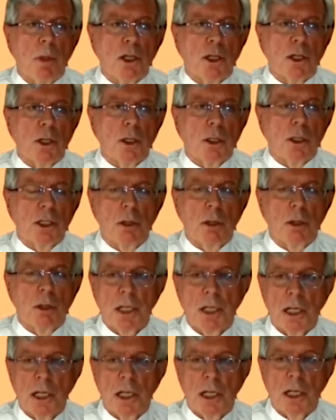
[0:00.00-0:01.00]
shall we
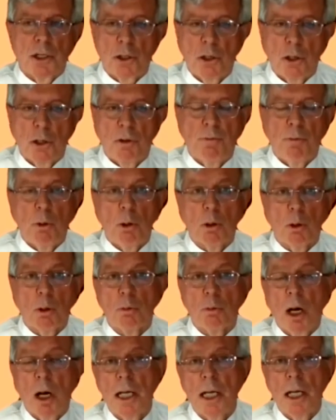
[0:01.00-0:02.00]
say, surf or
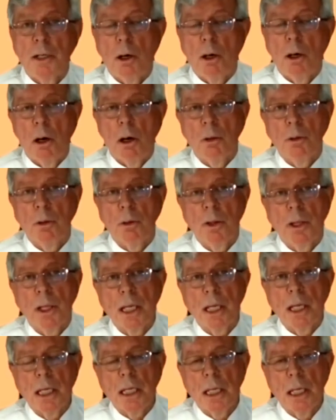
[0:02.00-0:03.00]
ride on
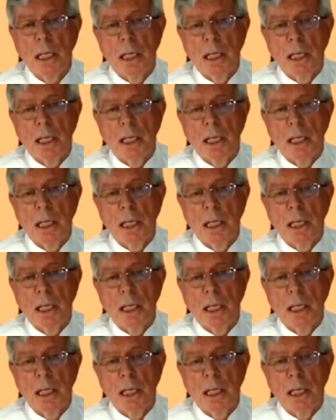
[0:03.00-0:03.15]
the